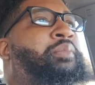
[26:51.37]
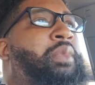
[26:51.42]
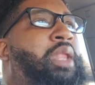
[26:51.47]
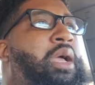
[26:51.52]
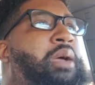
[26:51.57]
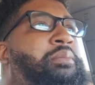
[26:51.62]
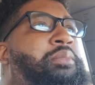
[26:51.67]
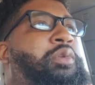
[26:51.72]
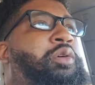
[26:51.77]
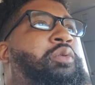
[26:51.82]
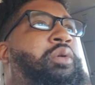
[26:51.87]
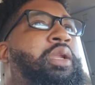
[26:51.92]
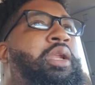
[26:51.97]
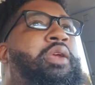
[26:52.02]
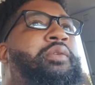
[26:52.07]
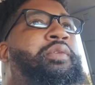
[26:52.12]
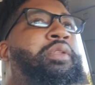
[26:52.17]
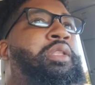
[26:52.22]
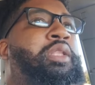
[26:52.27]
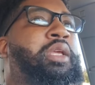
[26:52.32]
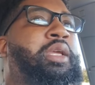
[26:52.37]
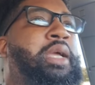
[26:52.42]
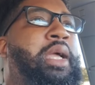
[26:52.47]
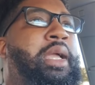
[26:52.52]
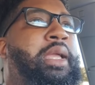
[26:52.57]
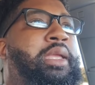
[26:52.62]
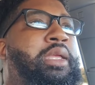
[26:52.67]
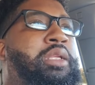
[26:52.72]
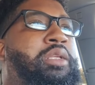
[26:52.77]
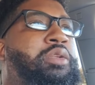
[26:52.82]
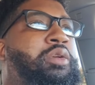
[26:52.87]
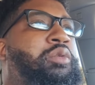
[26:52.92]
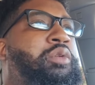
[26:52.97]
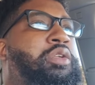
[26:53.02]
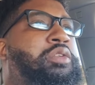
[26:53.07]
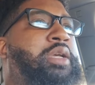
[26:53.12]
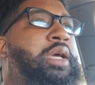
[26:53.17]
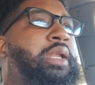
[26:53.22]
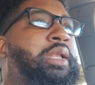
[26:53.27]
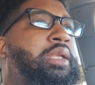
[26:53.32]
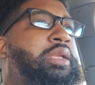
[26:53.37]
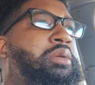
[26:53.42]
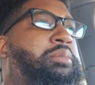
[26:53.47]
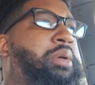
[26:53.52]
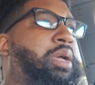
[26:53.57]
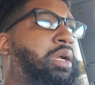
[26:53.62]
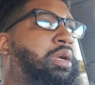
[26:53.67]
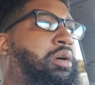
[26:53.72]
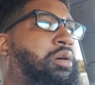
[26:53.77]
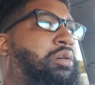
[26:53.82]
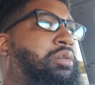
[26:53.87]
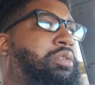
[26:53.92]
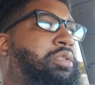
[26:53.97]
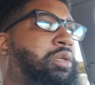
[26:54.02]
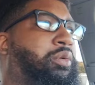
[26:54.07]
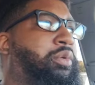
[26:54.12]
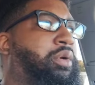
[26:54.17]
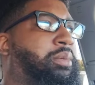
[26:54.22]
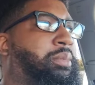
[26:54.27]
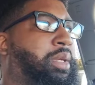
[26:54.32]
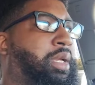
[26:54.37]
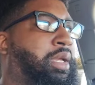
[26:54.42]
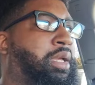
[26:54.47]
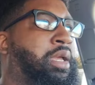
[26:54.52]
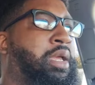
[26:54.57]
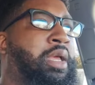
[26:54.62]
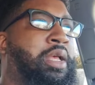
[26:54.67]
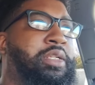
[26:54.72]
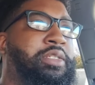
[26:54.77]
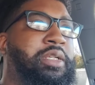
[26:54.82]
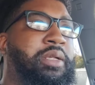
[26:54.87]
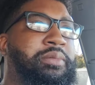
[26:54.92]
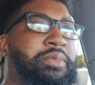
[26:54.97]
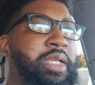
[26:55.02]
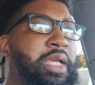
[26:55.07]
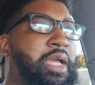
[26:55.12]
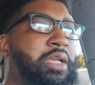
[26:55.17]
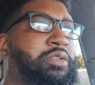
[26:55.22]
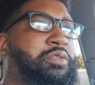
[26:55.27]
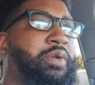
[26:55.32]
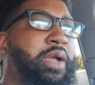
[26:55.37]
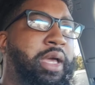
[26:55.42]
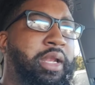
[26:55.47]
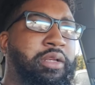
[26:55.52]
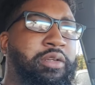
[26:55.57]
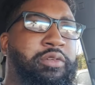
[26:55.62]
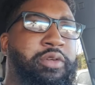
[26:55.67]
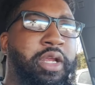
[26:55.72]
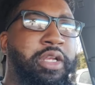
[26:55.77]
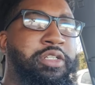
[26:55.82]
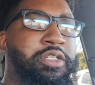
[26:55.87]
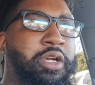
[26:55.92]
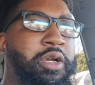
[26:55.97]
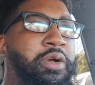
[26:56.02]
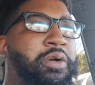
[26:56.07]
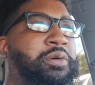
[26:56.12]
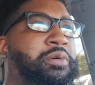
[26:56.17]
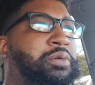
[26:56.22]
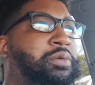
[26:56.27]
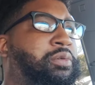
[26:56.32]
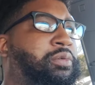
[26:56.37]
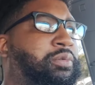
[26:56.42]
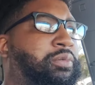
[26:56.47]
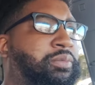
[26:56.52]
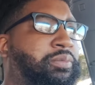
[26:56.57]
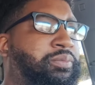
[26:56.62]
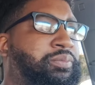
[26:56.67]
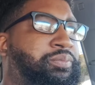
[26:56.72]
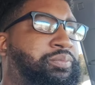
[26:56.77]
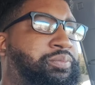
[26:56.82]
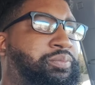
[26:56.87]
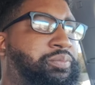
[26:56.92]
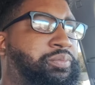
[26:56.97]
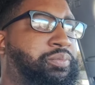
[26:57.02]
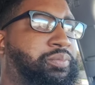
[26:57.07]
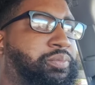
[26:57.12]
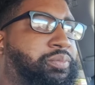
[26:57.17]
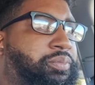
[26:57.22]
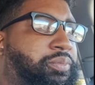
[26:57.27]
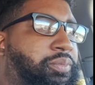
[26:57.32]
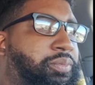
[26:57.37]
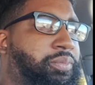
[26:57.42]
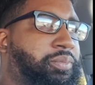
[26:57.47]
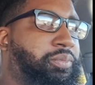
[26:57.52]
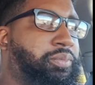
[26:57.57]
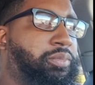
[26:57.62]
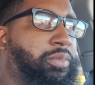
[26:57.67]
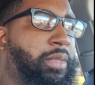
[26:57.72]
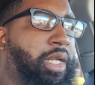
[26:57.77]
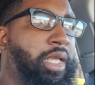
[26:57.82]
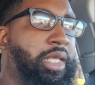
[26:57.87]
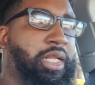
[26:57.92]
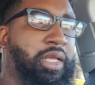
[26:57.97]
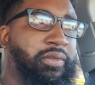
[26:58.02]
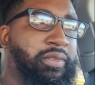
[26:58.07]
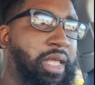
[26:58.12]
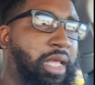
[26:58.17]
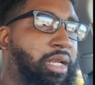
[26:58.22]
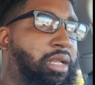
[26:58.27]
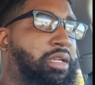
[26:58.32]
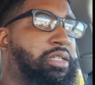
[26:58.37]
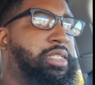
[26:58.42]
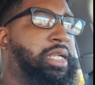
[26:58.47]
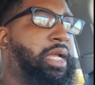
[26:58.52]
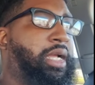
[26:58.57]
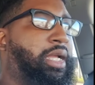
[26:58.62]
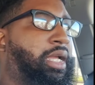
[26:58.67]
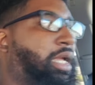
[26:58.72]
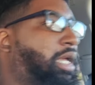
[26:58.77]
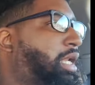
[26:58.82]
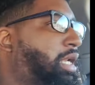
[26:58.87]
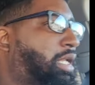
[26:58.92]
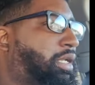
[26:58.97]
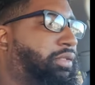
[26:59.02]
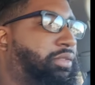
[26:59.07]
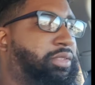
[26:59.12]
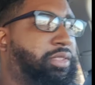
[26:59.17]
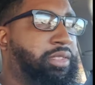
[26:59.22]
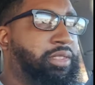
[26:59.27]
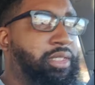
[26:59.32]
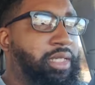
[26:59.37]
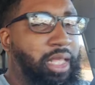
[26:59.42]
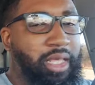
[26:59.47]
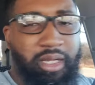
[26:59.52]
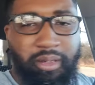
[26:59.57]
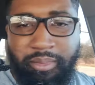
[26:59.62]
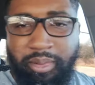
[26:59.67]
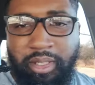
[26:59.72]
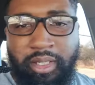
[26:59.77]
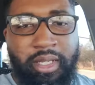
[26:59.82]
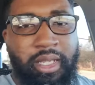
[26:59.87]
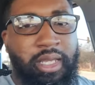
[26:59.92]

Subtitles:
I'm doing everything I can do to try to get back on somewhere, man. Sometimes you got to create your own. And if that looks like an LLC, let it be